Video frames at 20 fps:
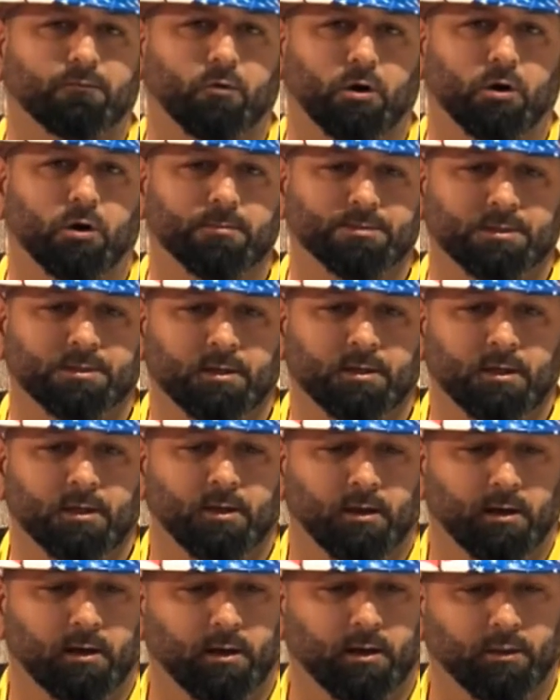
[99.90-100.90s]
forms,
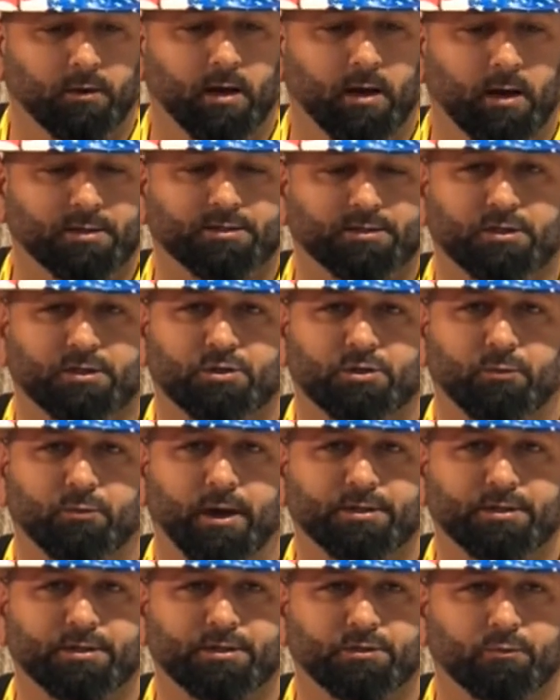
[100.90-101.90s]
there are
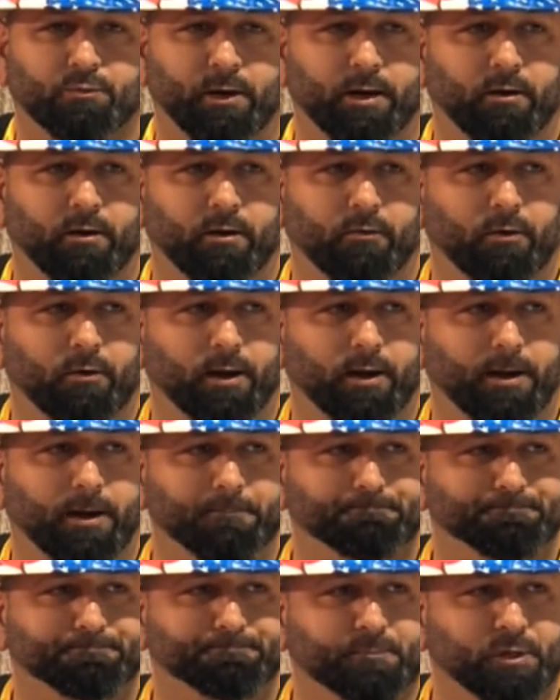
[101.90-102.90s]
situations where,
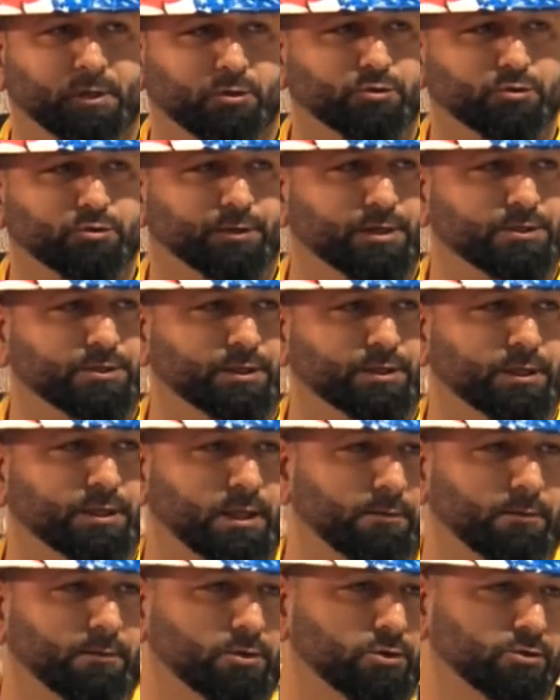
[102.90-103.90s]
traditionally
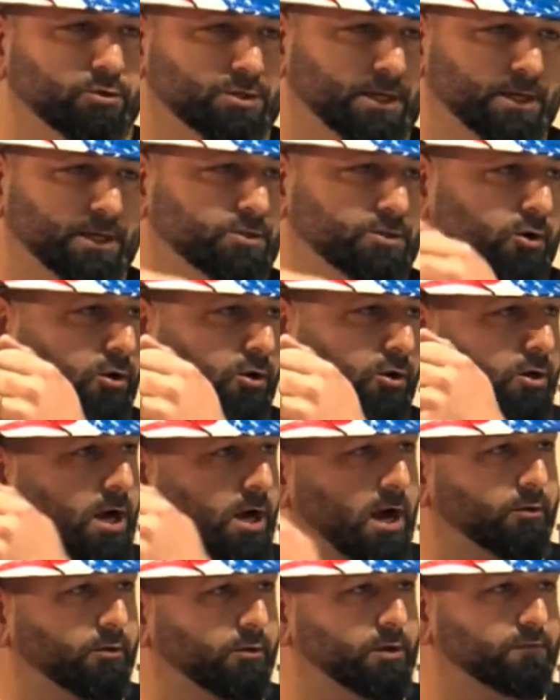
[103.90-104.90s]
they would use an internal
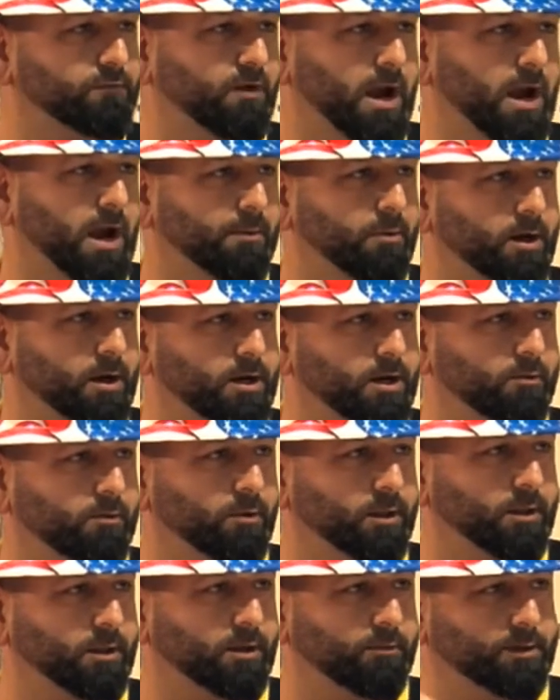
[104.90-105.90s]
concrete vibrator where they